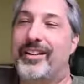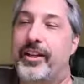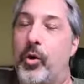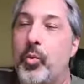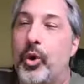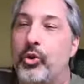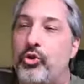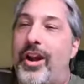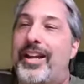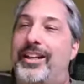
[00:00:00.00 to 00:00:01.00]
we're
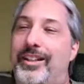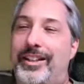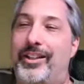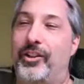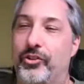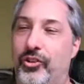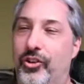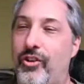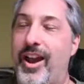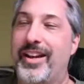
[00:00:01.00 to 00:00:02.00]
right click culture, right?